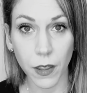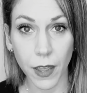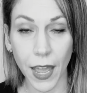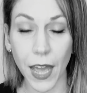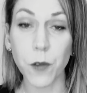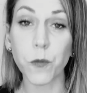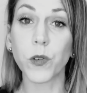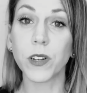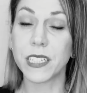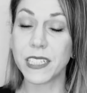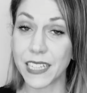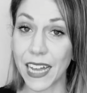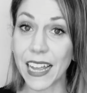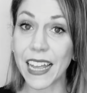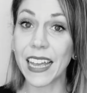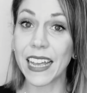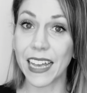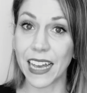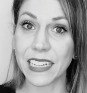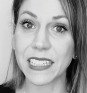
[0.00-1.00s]
and we're
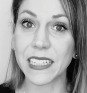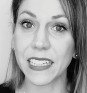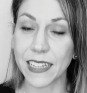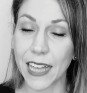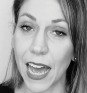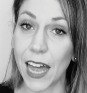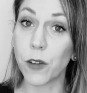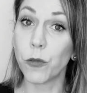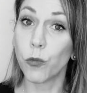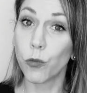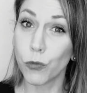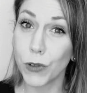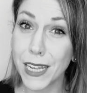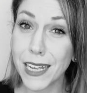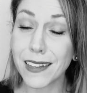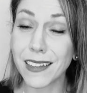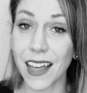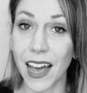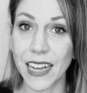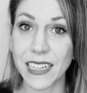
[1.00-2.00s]
second guessing that and
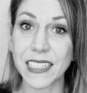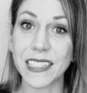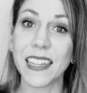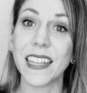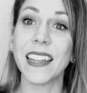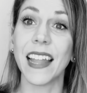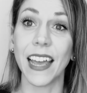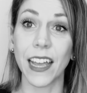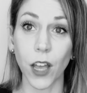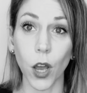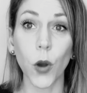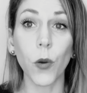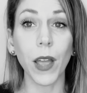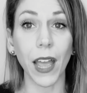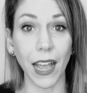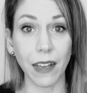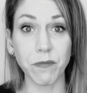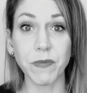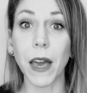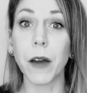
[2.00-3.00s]
realizing that, like,
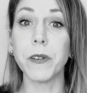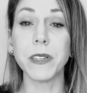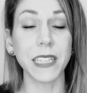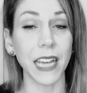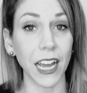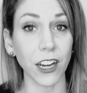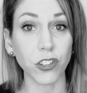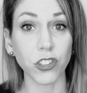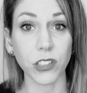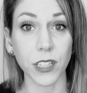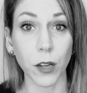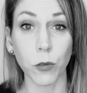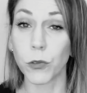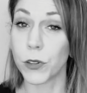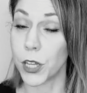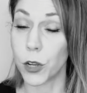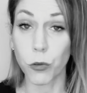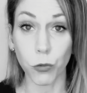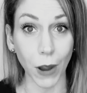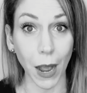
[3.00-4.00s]
okay, that was actually a
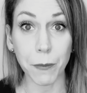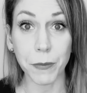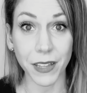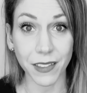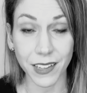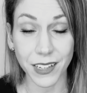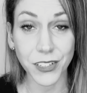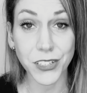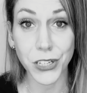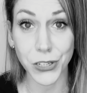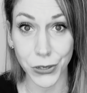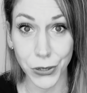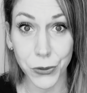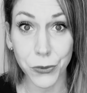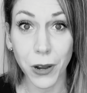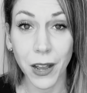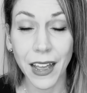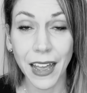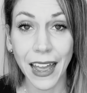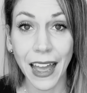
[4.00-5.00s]
really crappy thing to
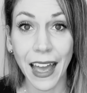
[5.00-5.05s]
do,